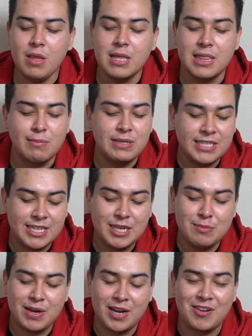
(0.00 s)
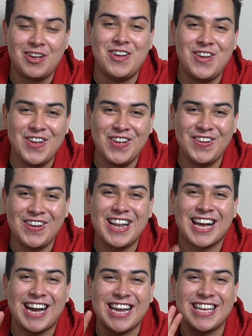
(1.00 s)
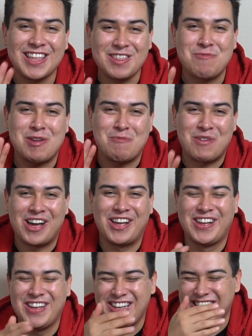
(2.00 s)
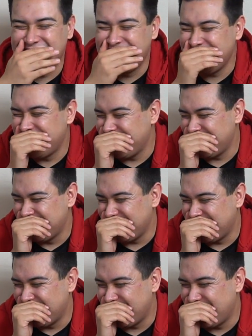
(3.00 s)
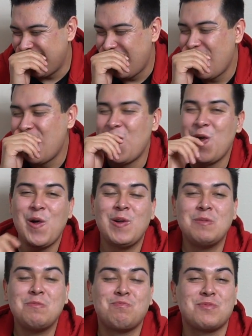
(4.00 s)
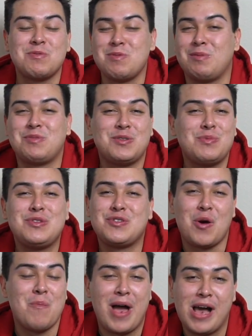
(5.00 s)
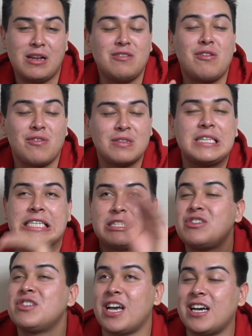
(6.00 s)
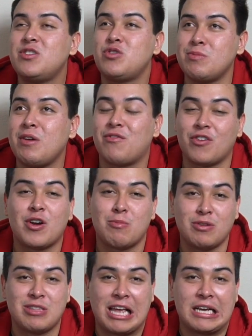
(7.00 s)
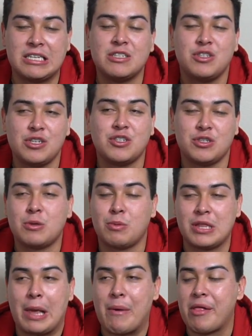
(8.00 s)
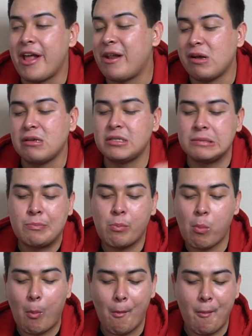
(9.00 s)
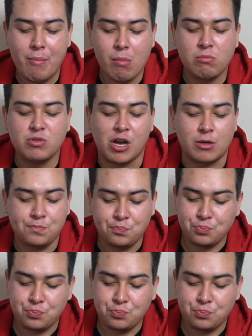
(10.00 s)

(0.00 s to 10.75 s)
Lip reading: let me tell you about La Caída de mi mamá. My mom's going to be so mad. This is a tribute for her birthday because, you know, this is her birthday month. Anyways, so